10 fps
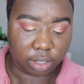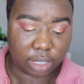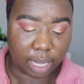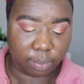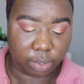
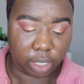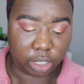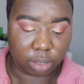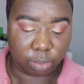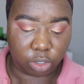sample here,
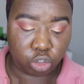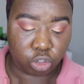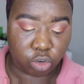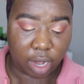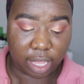so I'm going to
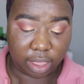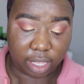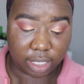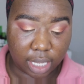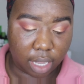try
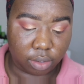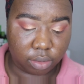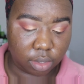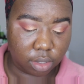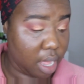this
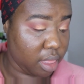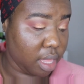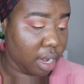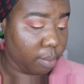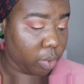out. And
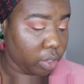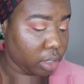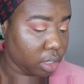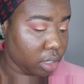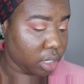then I'm going
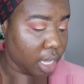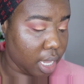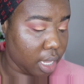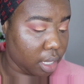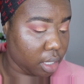to
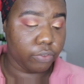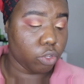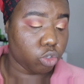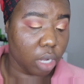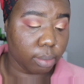take a few
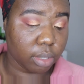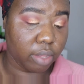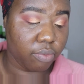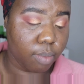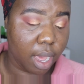drops
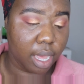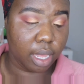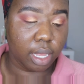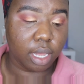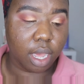of
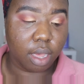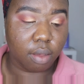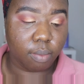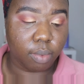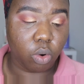my
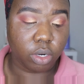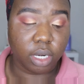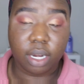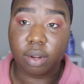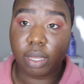
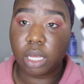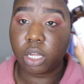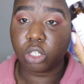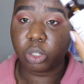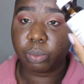Ordinary
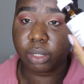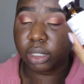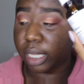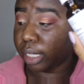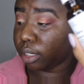100%